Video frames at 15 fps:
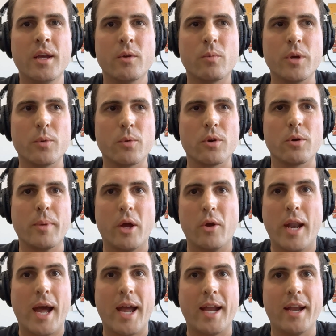We were about
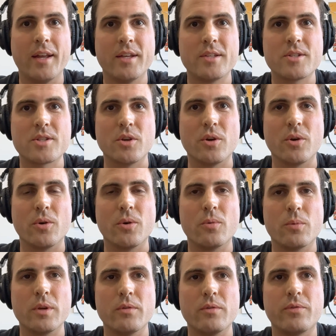9. So
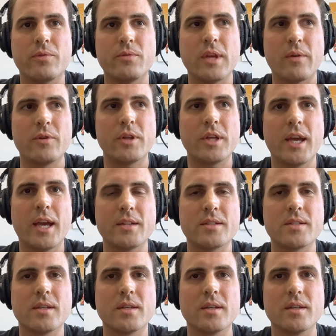we've definitely had
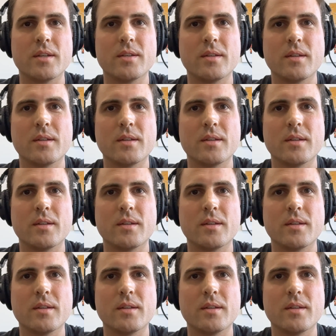to